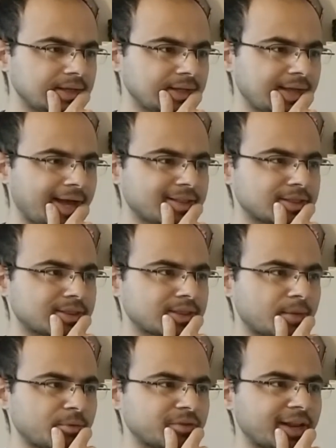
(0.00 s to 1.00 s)
Yes,
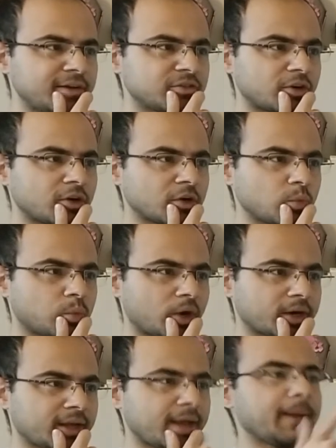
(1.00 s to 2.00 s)
some of the lights are not
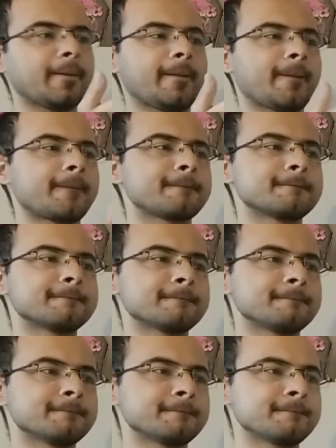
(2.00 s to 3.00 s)
working.
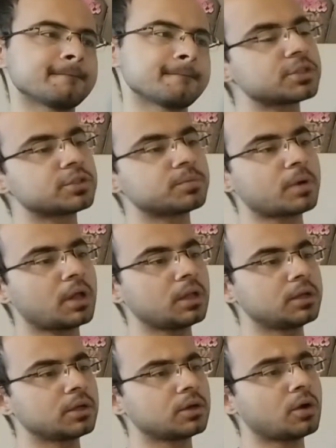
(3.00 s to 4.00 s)
Just
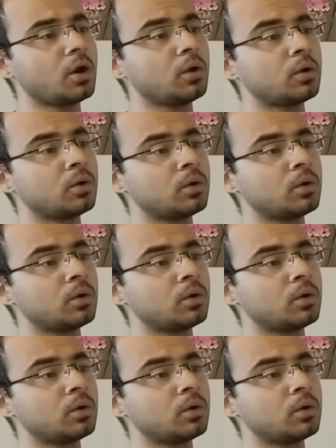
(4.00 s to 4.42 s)
follow the call.